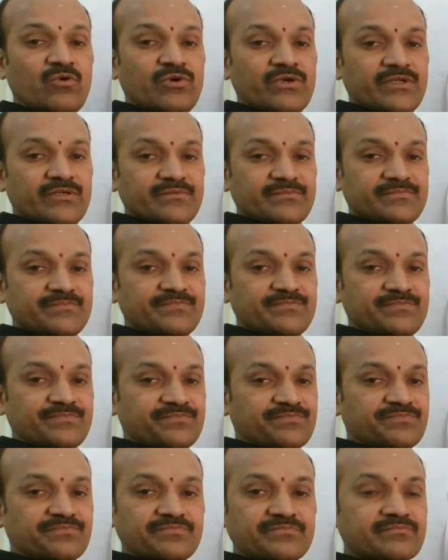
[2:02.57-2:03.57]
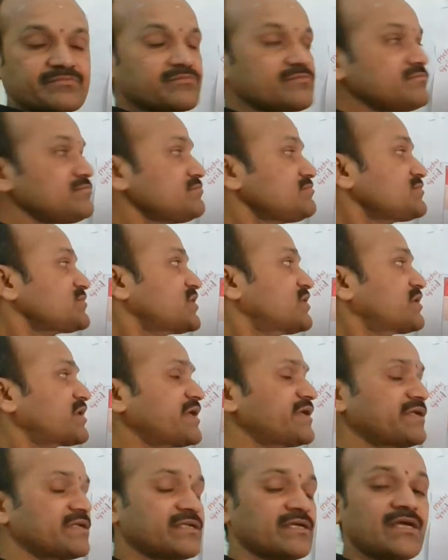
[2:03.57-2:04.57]
coating,
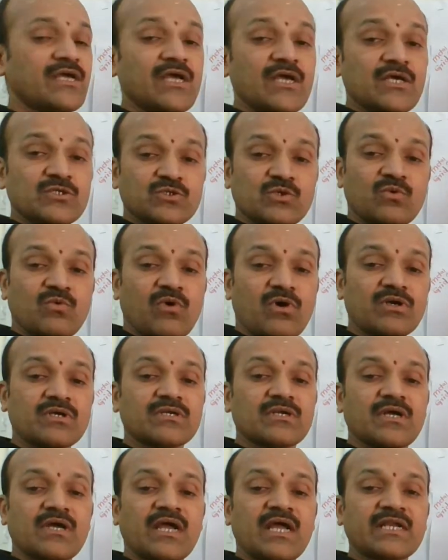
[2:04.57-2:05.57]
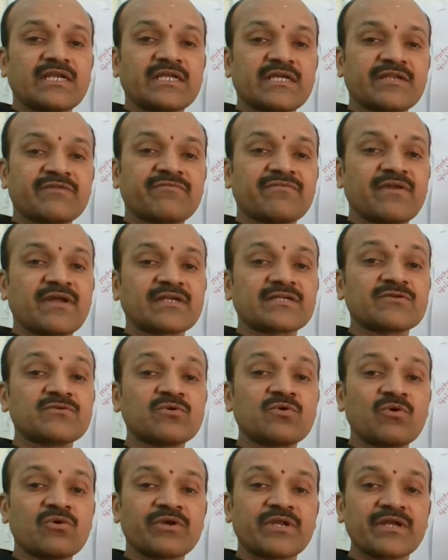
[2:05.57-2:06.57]
right? So what
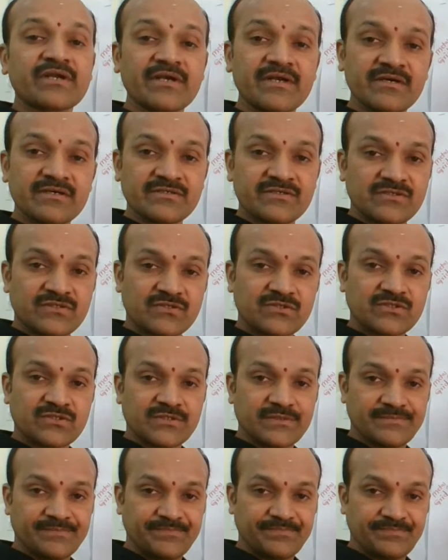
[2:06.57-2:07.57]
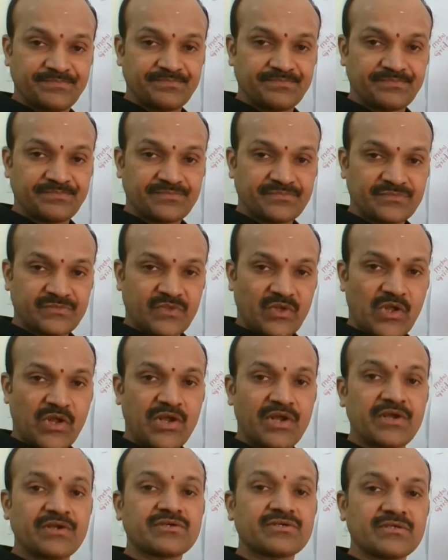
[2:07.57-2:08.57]
anti-reflective coating does?
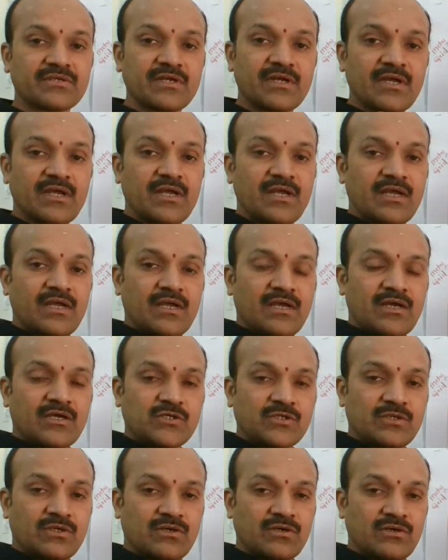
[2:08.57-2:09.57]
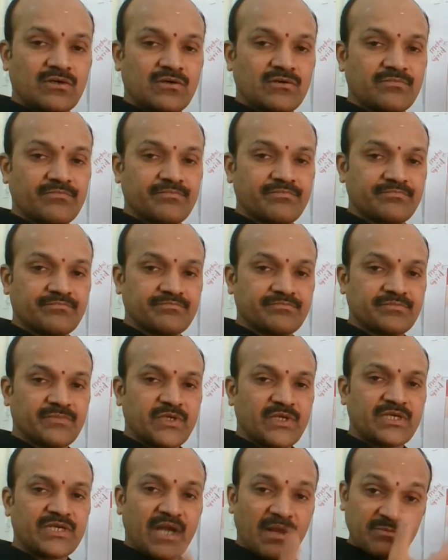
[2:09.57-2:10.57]
It
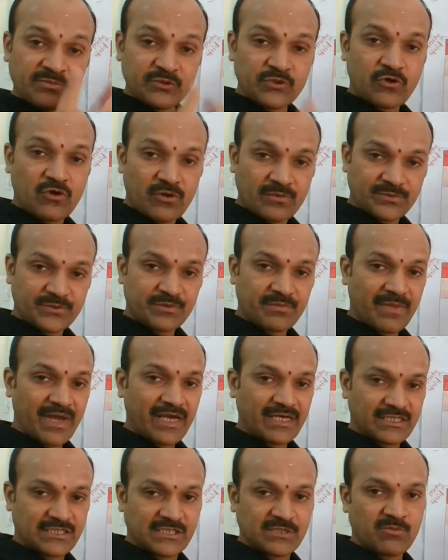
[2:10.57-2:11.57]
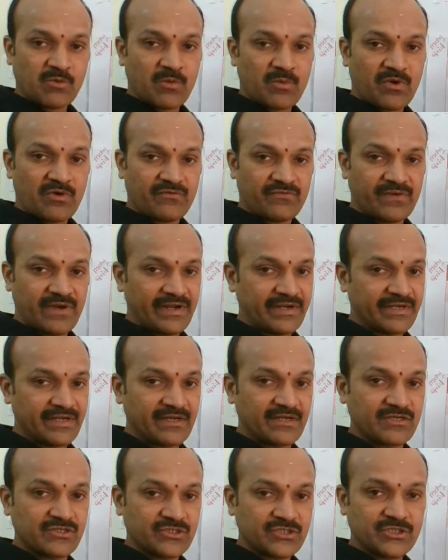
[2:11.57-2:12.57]
it absorbs maximum of light
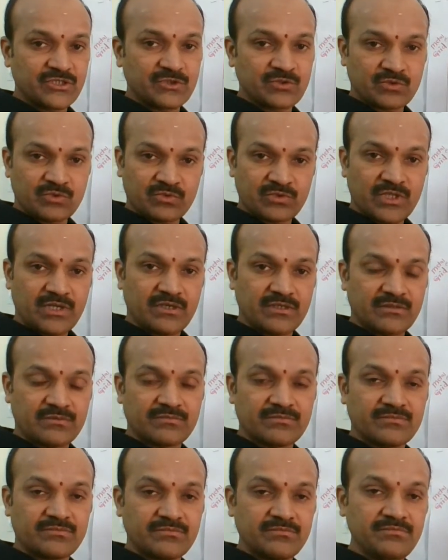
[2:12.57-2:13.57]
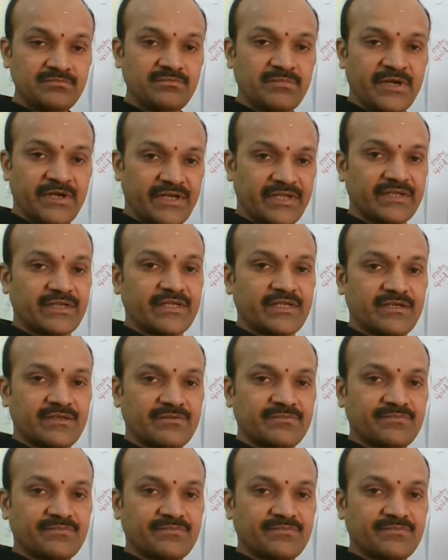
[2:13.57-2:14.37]
energy into the material.